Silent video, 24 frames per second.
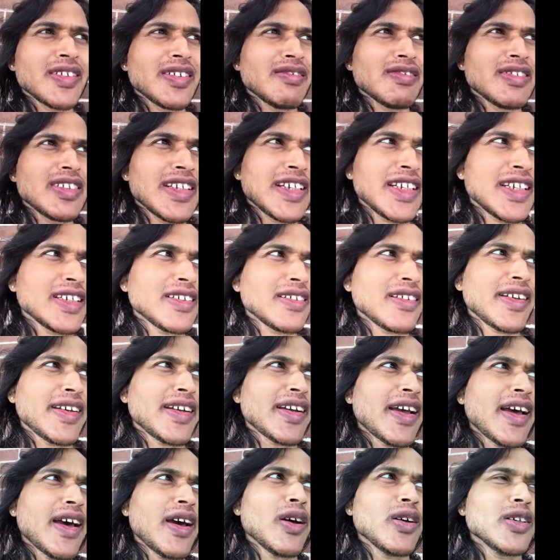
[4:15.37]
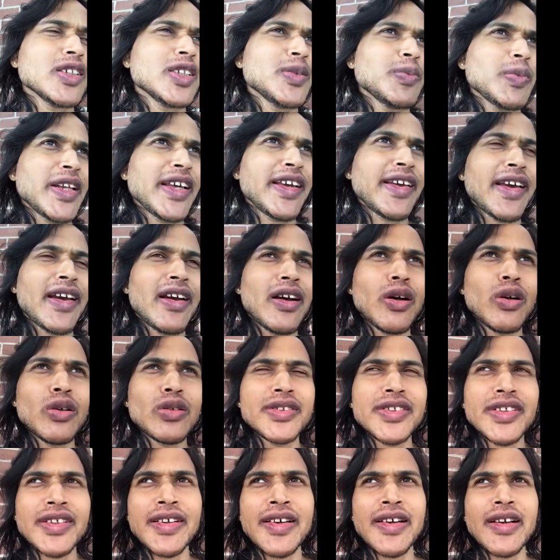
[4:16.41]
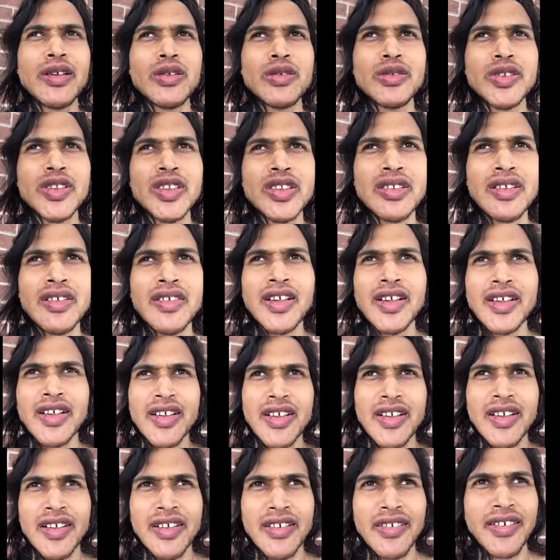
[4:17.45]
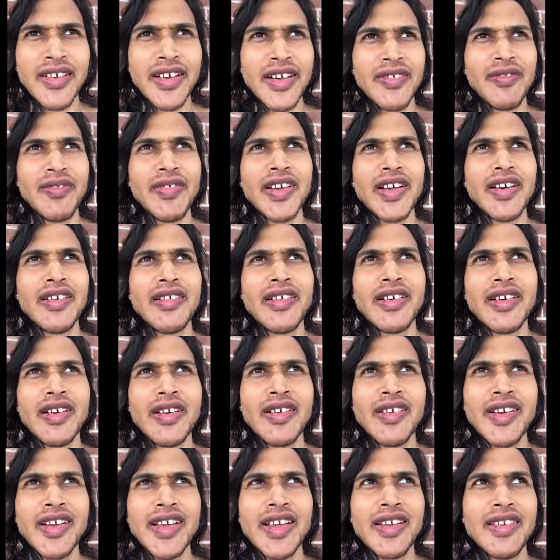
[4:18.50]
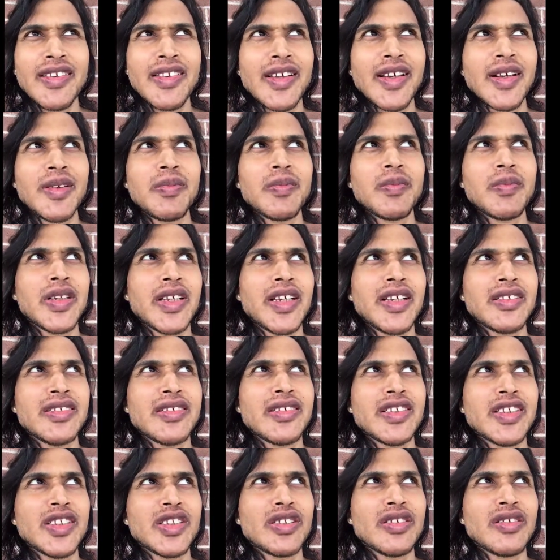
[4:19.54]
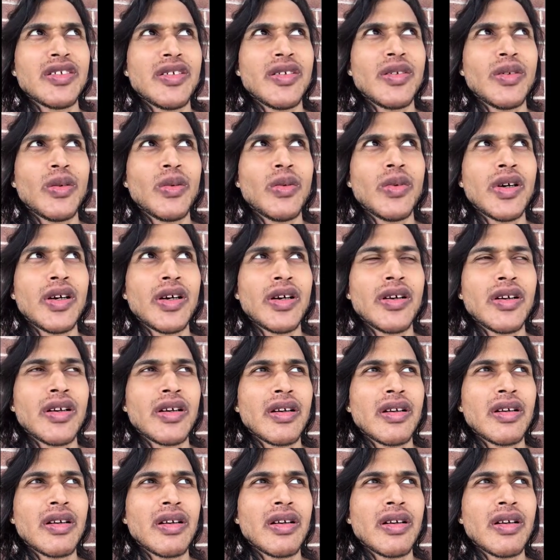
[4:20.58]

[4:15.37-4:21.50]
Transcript: I was like, like uh, spending hours and hours trying to figure out how to get that PlayStation to work.